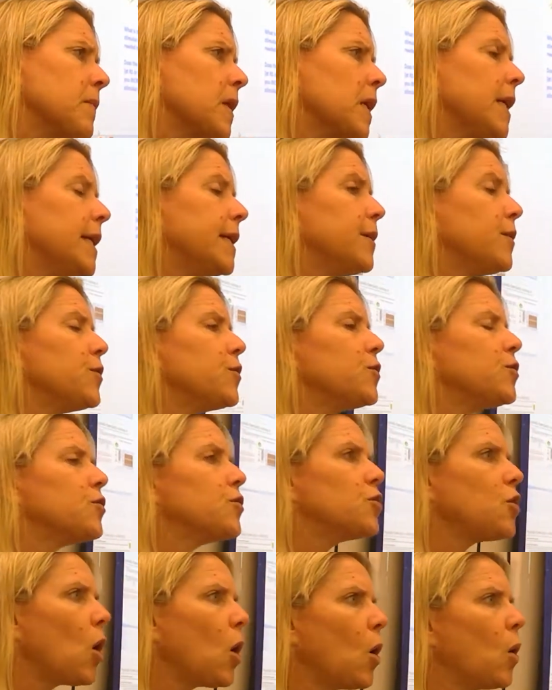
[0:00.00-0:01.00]
it is
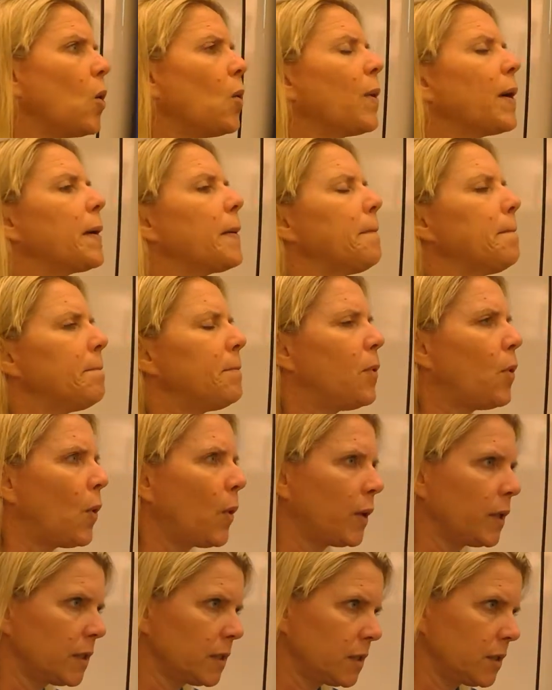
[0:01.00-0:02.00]
so
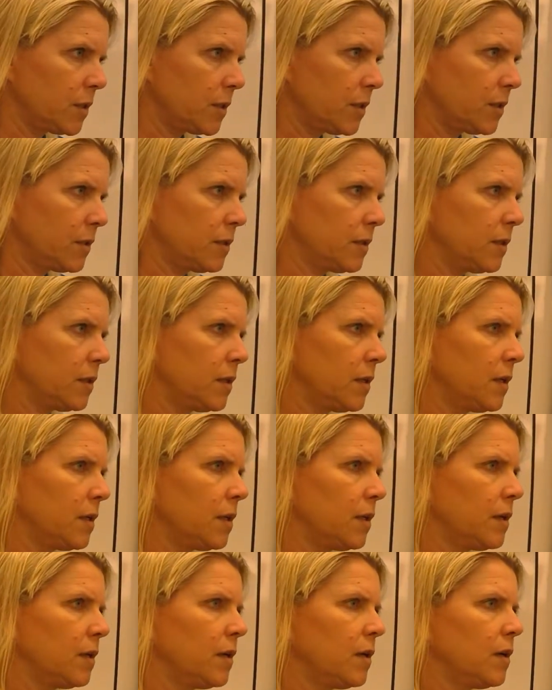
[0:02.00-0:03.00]
important
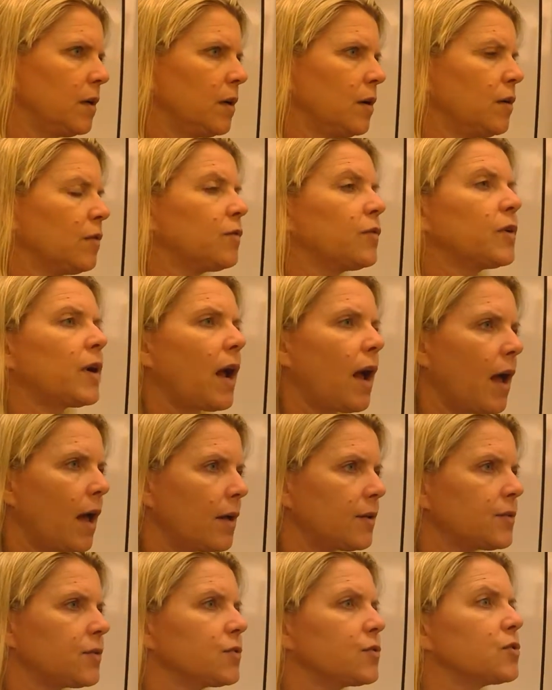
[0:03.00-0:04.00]
for
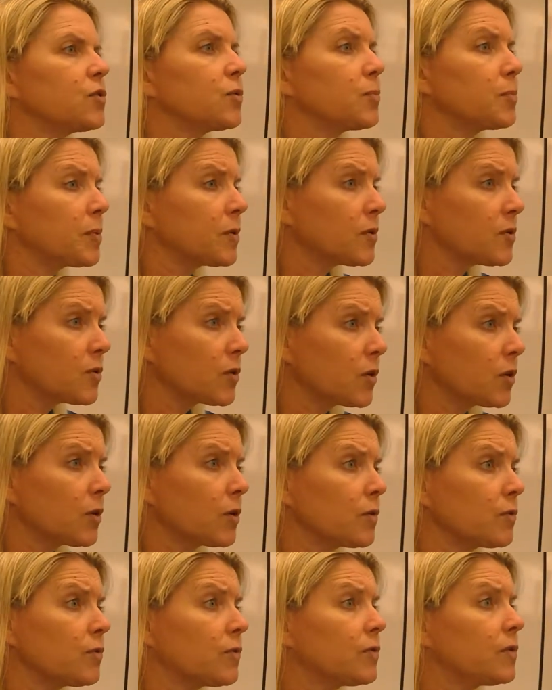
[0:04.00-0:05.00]
us to
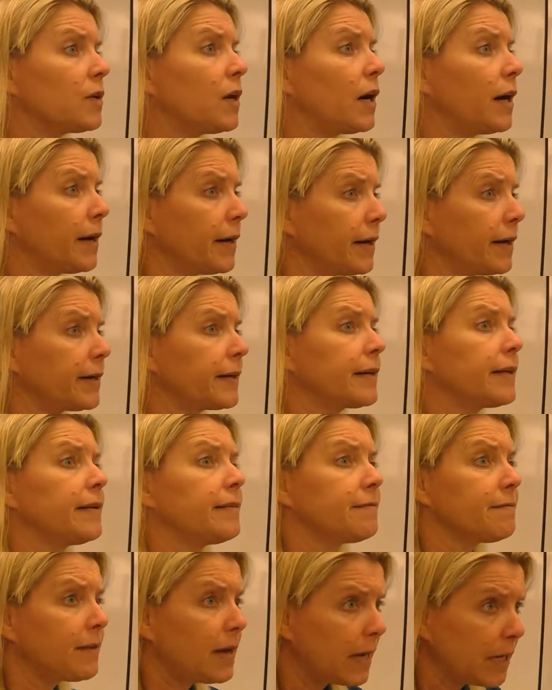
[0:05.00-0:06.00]
preserve our
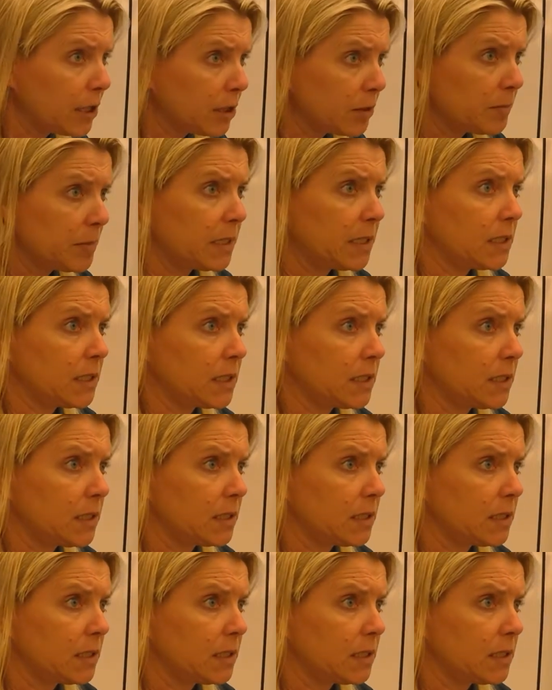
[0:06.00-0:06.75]
environment.